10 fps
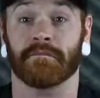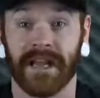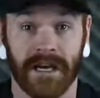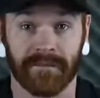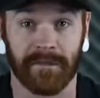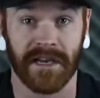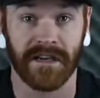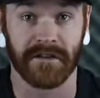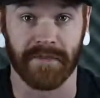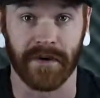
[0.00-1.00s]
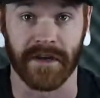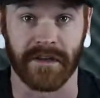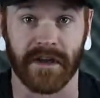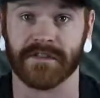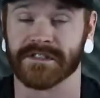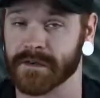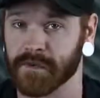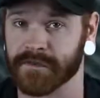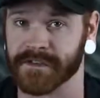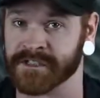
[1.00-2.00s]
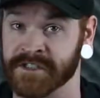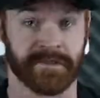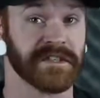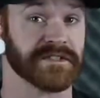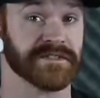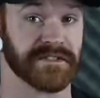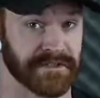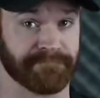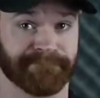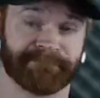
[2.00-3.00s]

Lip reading: make up the main component of a subwoofer's suspension system.